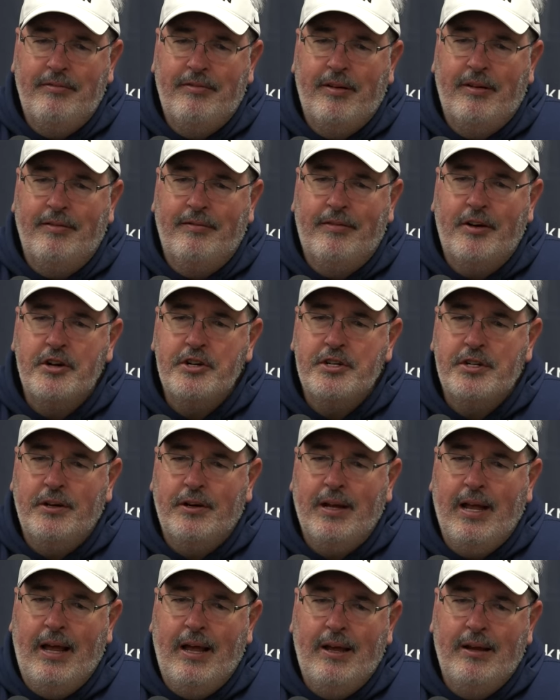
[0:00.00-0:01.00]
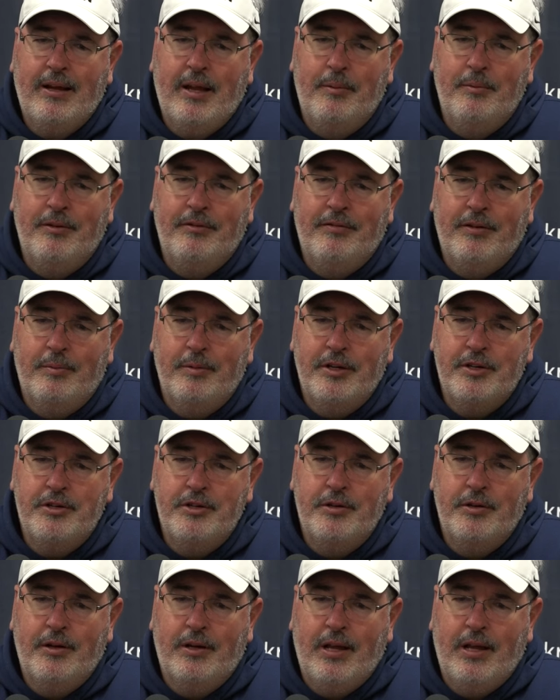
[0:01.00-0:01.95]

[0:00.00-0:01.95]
for a first-year guy coming from a junior